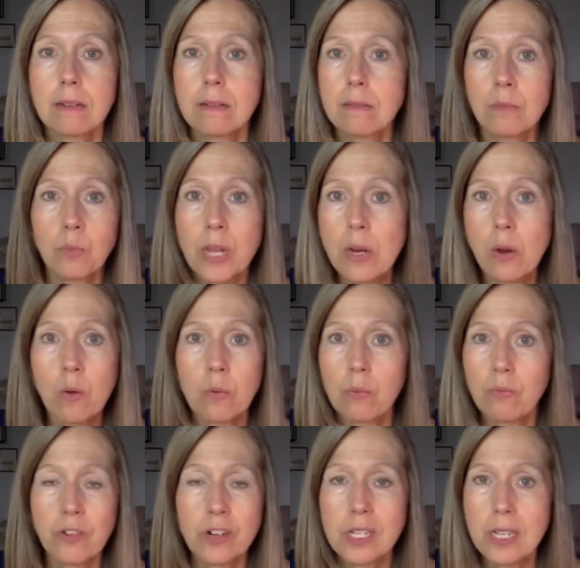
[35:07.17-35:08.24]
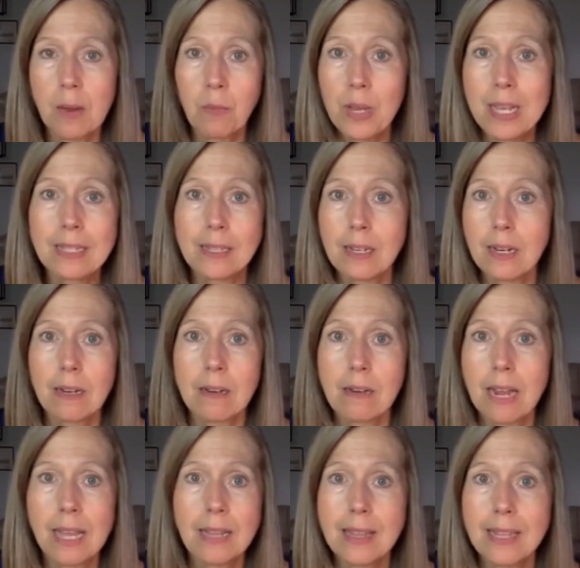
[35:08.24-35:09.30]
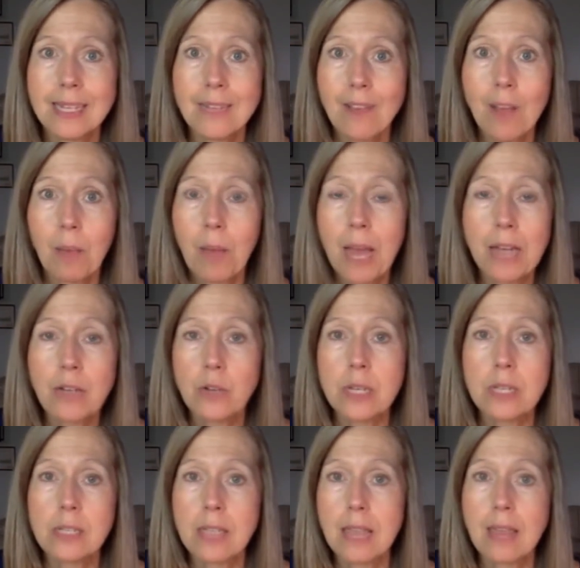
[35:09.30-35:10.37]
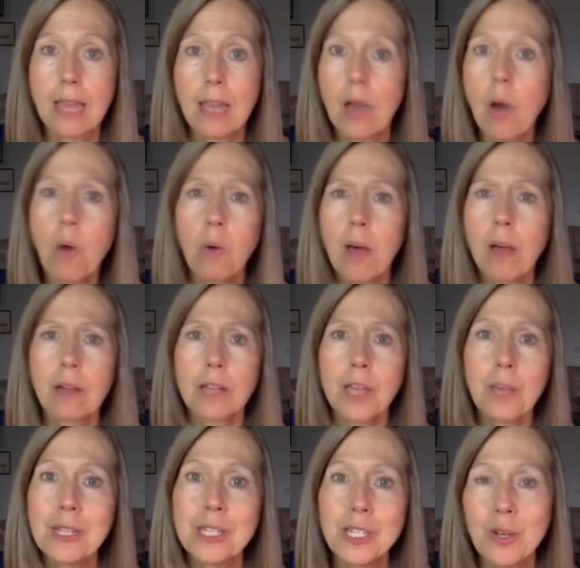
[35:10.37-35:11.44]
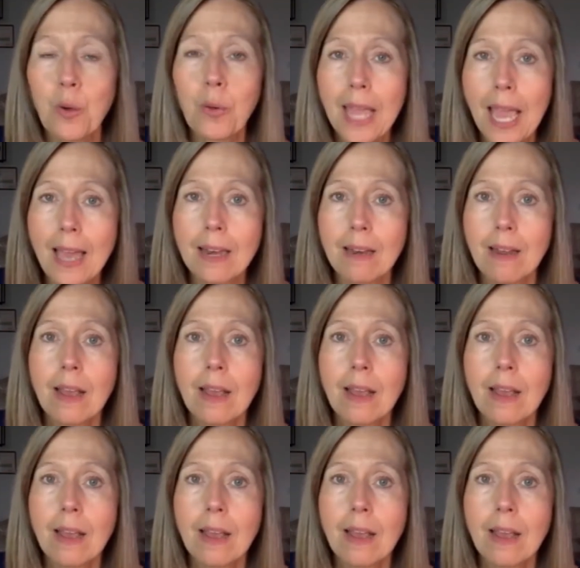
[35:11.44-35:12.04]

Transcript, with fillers: we don't, for some reason in the developed countries, they think, oh, well, humans don't get